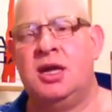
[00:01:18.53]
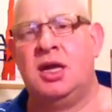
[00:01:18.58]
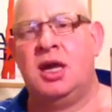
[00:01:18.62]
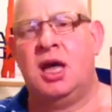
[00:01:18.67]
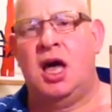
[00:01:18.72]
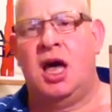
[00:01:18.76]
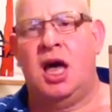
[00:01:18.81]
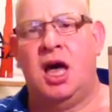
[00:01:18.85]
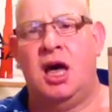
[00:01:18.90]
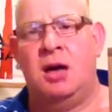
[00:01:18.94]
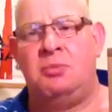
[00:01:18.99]

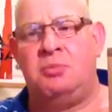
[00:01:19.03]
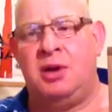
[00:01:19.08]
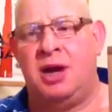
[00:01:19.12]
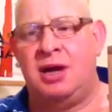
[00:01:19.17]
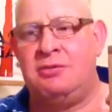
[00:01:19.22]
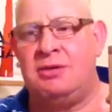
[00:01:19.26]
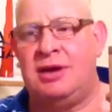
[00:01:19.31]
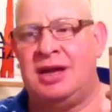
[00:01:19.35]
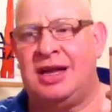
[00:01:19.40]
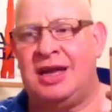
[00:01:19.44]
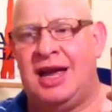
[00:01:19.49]

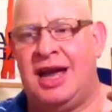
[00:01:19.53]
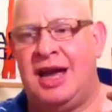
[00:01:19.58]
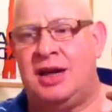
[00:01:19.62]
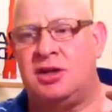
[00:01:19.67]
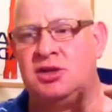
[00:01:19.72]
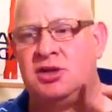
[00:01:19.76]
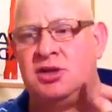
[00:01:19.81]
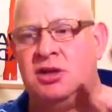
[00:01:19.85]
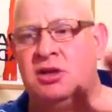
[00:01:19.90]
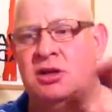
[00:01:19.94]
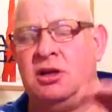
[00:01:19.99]
Pyrat
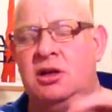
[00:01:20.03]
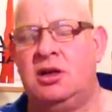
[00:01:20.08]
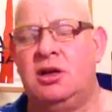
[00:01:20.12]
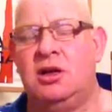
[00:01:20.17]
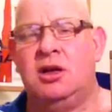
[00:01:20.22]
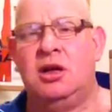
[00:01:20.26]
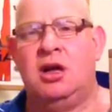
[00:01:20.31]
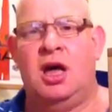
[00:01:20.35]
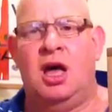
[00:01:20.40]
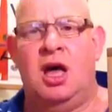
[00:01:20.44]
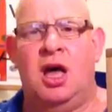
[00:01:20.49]
Cask,
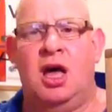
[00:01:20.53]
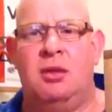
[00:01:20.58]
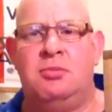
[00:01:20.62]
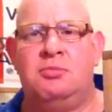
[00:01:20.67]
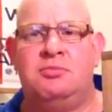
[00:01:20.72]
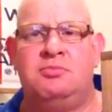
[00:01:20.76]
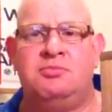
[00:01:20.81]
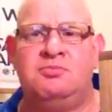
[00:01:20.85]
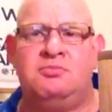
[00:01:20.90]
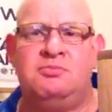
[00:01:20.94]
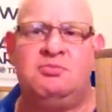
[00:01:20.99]

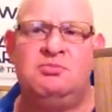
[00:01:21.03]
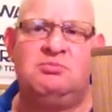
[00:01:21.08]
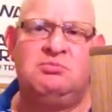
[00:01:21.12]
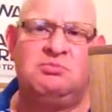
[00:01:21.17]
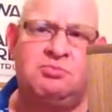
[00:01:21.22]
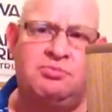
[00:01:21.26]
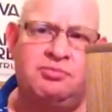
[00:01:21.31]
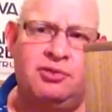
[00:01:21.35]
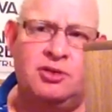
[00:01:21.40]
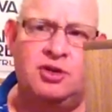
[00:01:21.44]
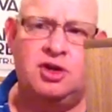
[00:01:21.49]

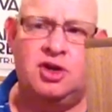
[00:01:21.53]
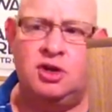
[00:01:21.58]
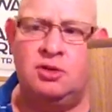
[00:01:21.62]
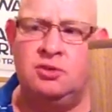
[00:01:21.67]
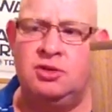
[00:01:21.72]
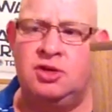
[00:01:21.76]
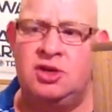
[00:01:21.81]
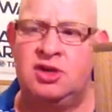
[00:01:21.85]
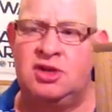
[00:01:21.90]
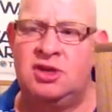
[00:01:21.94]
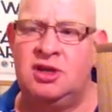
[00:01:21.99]

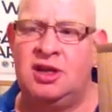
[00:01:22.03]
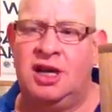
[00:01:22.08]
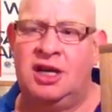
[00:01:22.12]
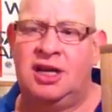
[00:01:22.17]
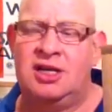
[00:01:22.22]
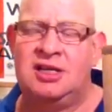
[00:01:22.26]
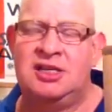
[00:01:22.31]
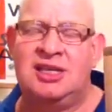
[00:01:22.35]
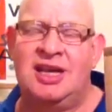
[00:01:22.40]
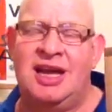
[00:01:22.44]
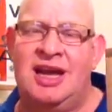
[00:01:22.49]
produced, like
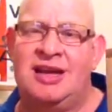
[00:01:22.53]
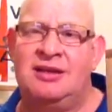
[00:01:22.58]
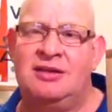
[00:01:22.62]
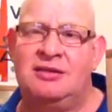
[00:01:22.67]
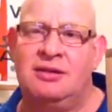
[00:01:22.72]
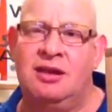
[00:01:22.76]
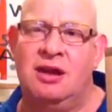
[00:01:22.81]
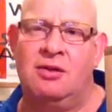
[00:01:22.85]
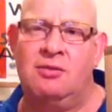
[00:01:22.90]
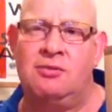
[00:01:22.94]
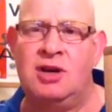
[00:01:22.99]
I said,
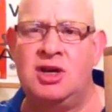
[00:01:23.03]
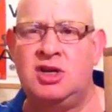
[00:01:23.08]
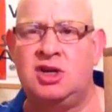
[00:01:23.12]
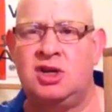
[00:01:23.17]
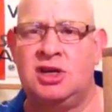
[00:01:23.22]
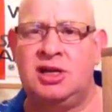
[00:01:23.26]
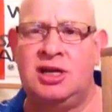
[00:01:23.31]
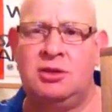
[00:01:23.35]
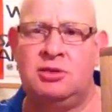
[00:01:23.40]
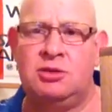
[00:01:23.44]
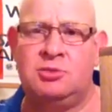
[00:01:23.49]

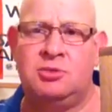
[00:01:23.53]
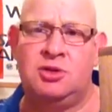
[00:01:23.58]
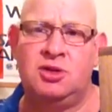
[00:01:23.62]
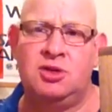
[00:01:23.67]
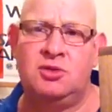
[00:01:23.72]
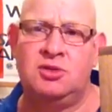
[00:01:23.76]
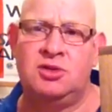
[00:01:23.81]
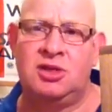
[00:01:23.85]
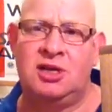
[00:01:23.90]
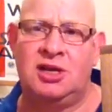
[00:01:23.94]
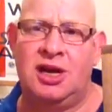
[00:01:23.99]
originally it was
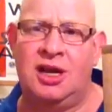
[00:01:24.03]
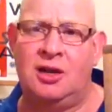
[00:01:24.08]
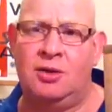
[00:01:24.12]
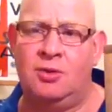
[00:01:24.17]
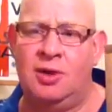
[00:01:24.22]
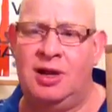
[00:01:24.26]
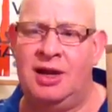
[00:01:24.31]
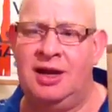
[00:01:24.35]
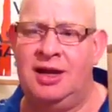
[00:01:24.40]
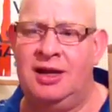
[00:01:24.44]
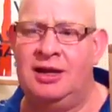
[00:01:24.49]
produced in
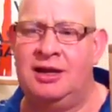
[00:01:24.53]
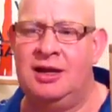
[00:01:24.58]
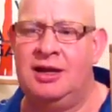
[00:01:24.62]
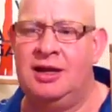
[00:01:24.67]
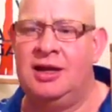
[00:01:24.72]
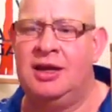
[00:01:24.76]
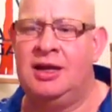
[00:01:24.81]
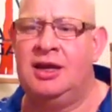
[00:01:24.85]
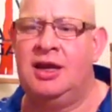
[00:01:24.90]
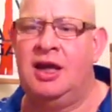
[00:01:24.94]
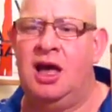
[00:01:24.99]
Anguilla.
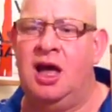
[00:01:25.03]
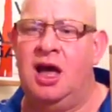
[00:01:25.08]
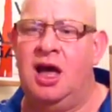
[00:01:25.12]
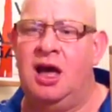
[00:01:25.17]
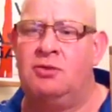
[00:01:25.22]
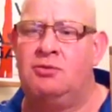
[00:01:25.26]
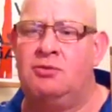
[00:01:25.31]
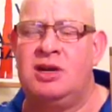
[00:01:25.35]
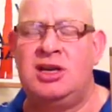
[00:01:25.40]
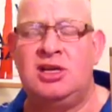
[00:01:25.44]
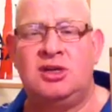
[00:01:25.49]

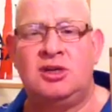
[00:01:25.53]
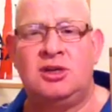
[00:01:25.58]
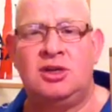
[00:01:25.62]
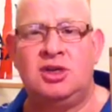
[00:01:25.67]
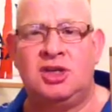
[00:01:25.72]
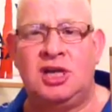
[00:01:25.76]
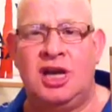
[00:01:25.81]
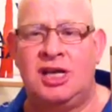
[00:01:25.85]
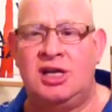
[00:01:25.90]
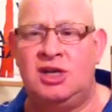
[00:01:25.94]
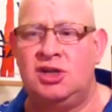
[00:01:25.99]
Recent
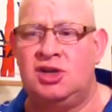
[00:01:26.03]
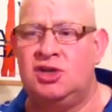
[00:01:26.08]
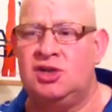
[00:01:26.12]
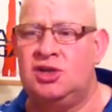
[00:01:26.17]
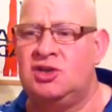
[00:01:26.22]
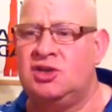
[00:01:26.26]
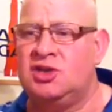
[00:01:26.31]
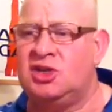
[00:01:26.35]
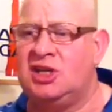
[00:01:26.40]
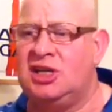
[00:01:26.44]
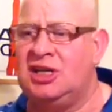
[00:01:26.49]
changes
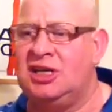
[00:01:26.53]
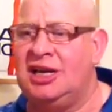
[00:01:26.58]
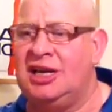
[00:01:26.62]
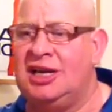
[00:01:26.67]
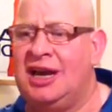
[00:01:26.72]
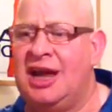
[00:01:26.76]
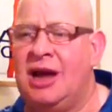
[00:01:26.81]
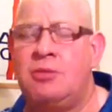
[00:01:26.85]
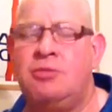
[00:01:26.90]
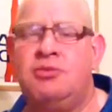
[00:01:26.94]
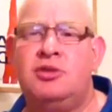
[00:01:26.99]
have seen it
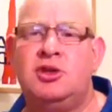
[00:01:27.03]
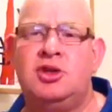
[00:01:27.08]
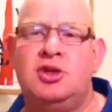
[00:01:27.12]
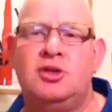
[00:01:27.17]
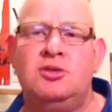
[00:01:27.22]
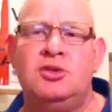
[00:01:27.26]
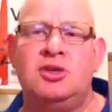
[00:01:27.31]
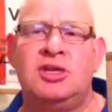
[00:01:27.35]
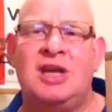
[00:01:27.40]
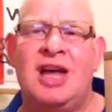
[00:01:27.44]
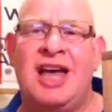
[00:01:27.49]
now
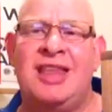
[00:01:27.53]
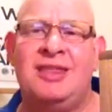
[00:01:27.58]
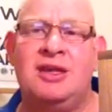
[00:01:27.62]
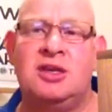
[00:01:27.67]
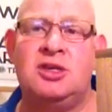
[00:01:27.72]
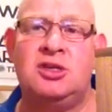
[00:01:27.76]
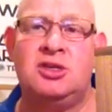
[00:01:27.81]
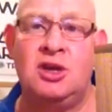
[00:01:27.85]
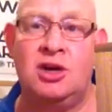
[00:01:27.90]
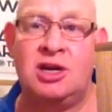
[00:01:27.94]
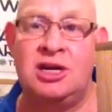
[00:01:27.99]
produced at the
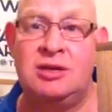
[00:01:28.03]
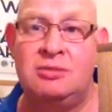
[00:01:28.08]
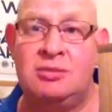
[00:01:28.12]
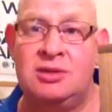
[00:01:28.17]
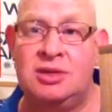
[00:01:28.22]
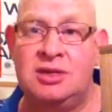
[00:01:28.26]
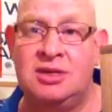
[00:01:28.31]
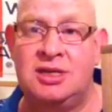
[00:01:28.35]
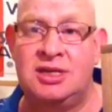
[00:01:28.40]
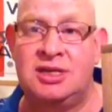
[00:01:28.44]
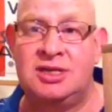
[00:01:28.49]

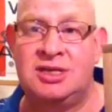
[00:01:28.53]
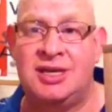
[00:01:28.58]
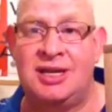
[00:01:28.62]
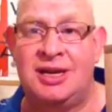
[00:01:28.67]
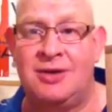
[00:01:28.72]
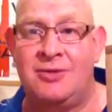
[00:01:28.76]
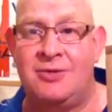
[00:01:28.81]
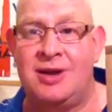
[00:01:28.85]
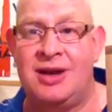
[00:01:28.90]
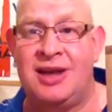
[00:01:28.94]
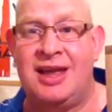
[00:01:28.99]
Diamond
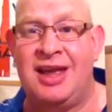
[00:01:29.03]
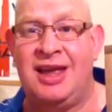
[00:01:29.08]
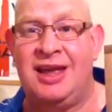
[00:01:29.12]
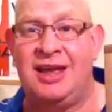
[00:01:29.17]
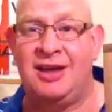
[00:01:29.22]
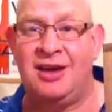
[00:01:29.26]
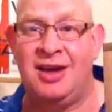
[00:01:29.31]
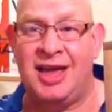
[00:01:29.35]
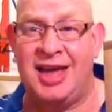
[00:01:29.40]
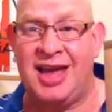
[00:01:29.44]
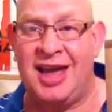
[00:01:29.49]
Distillery in
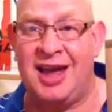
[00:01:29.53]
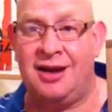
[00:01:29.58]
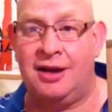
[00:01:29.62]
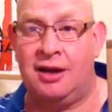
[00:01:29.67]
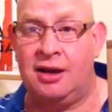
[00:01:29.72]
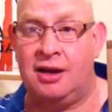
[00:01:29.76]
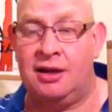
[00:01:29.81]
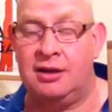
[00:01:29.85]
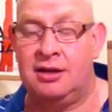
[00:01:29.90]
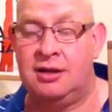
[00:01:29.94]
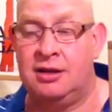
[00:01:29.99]

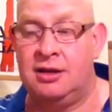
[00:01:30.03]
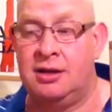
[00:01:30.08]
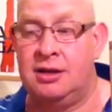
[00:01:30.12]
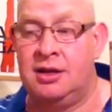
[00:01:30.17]
Guyana.